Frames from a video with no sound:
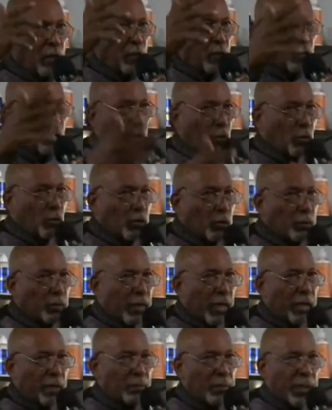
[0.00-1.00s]
roads
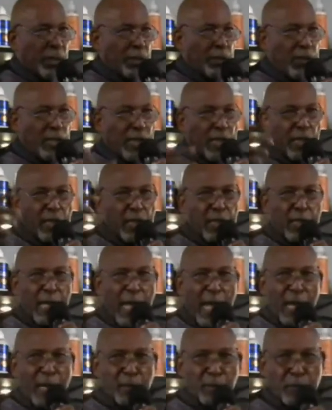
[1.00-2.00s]
being built,
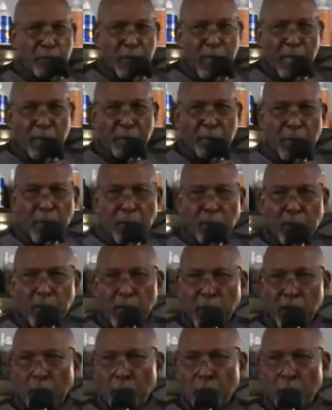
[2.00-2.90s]
dams being built,